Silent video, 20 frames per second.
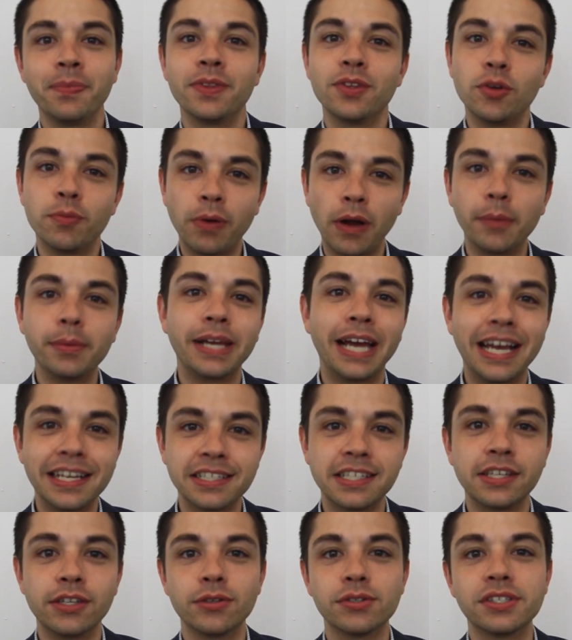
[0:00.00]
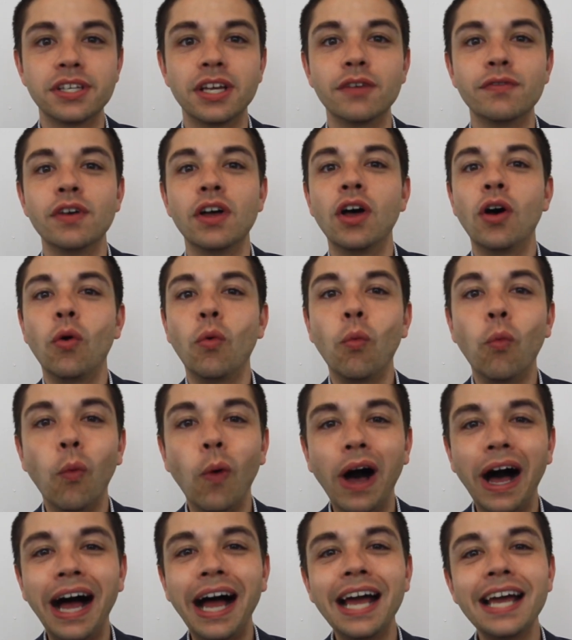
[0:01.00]
you're probably asking yourself,
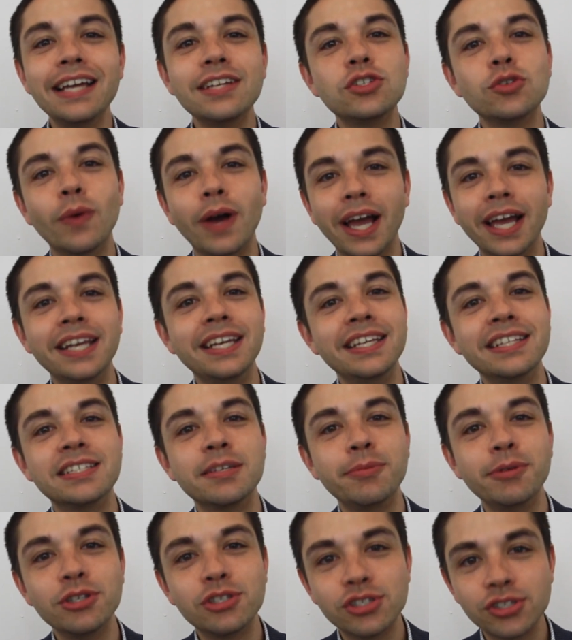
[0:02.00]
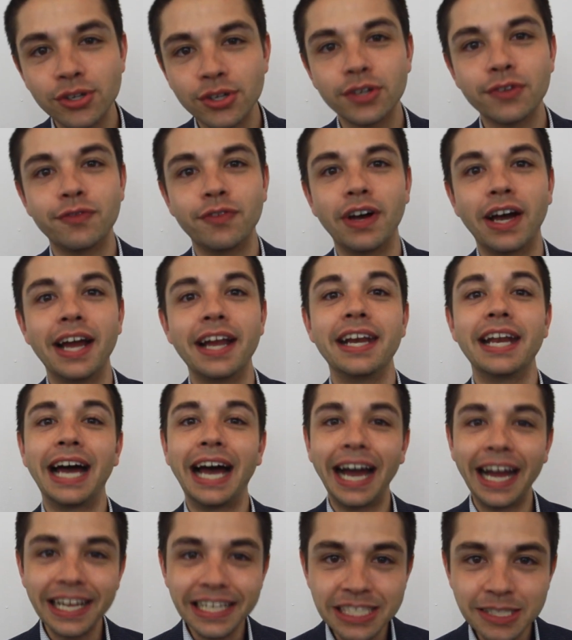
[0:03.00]
why do I need to be certified?
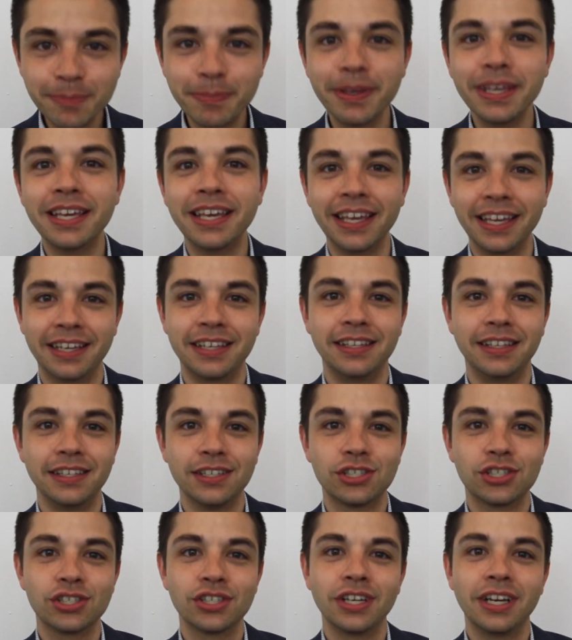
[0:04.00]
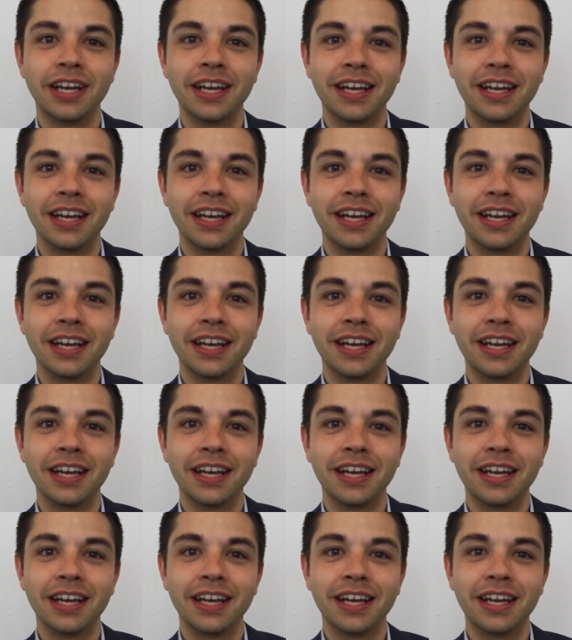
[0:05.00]
I speak English.